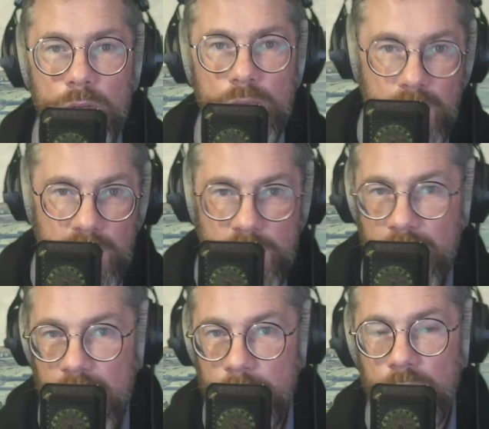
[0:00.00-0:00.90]
In the
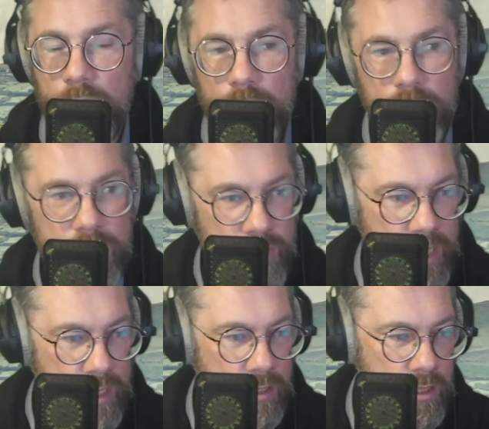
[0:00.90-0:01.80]
Bible, the
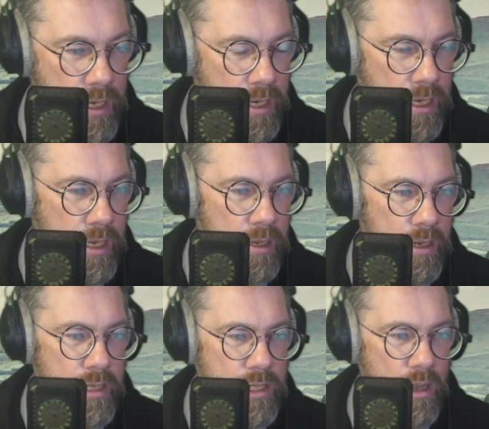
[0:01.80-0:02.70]
state
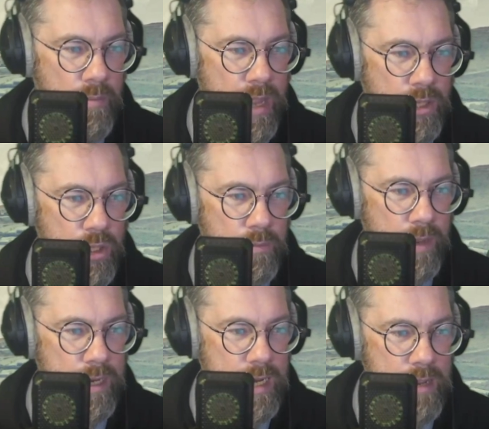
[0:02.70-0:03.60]
is not mentioned by
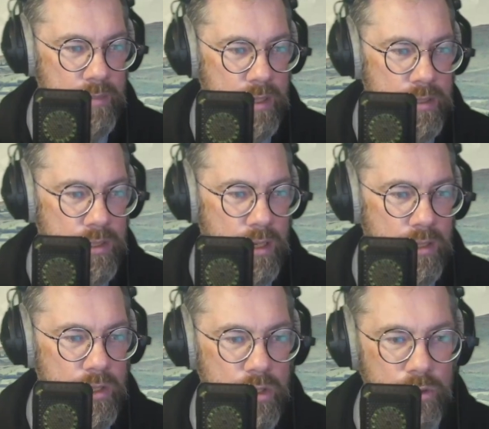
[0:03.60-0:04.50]
name as
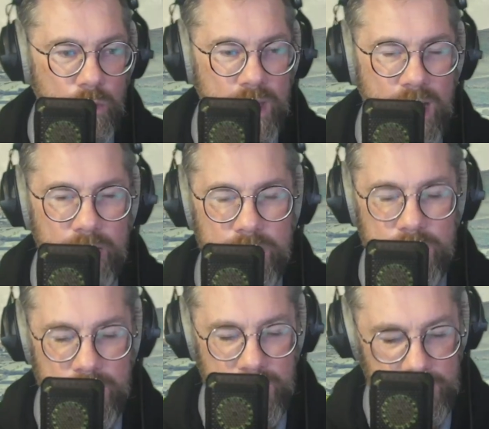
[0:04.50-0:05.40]
such. What we have
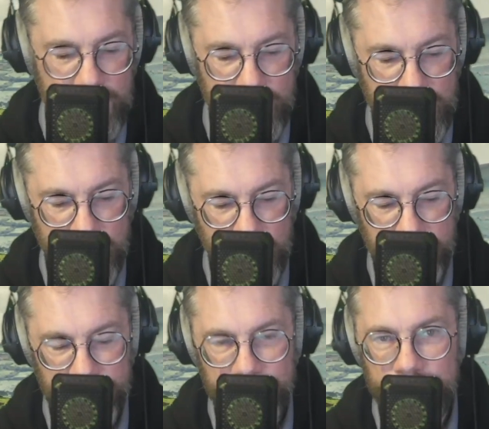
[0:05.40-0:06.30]
instead is Caesar.
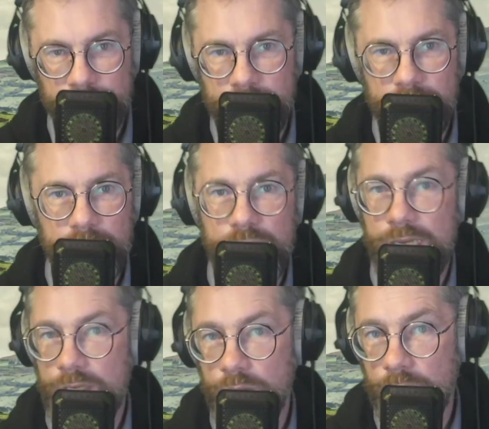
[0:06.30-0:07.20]

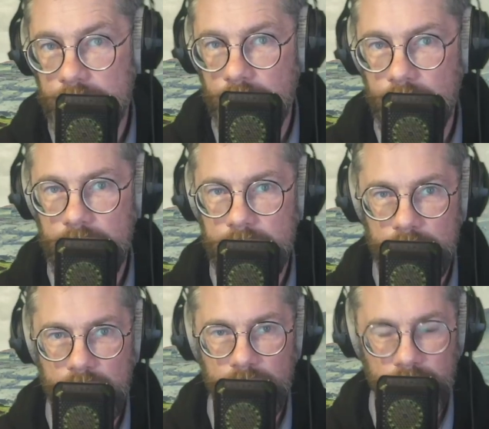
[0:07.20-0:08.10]
Caesar is Lord.
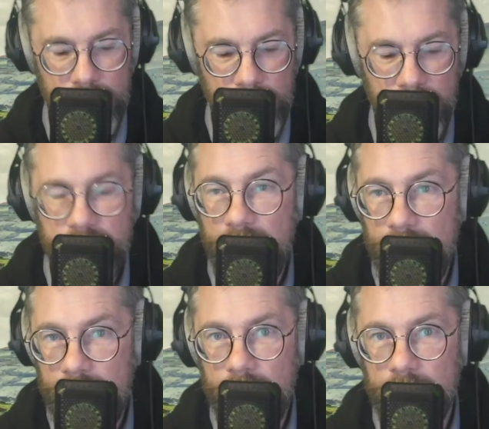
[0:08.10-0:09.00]
We have
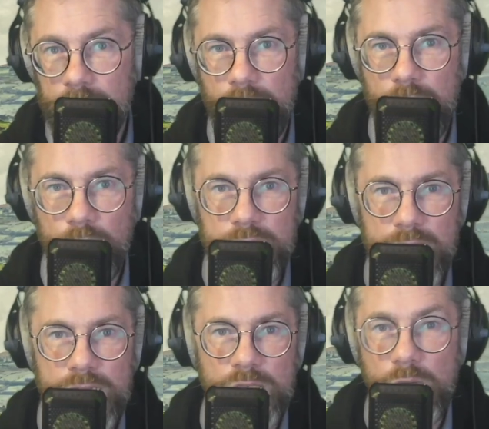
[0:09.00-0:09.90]
Baal in the Old
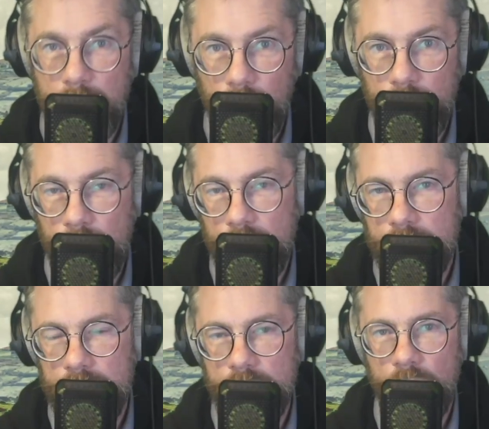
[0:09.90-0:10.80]
Testament, Moloch
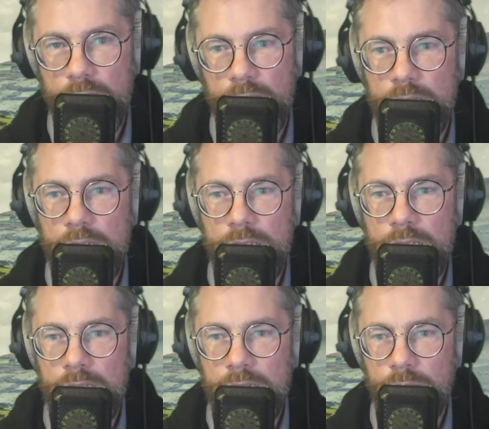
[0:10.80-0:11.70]
as well.
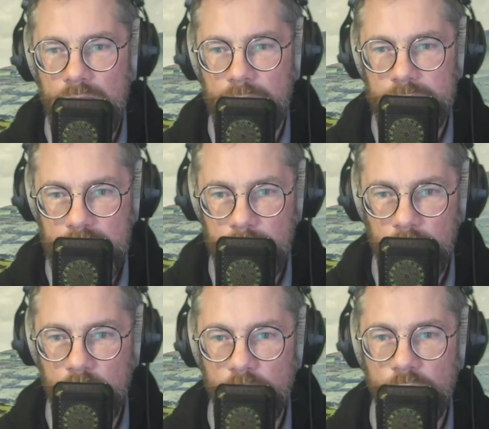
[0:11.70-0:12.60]
We have it in
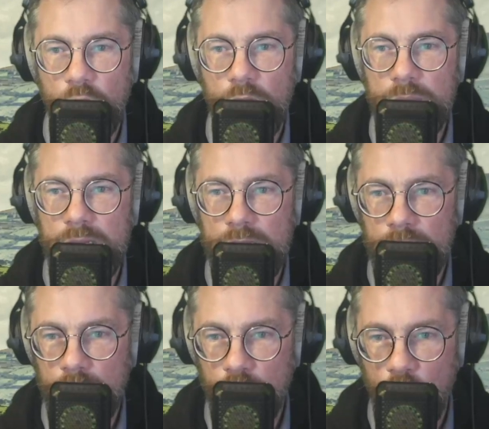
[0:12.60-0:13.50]
typical form in
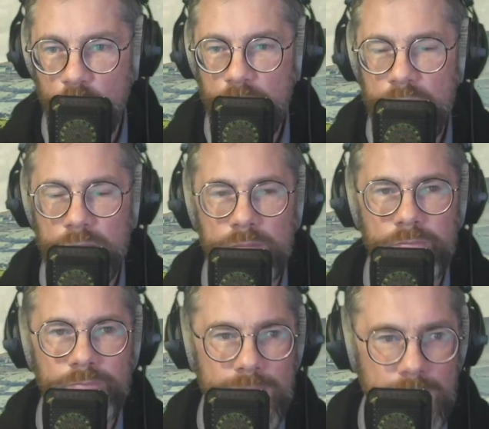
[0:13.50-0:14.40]
Rome,
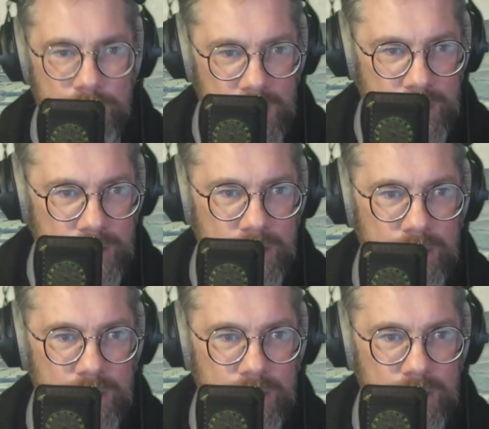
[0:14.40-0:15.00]
the beast.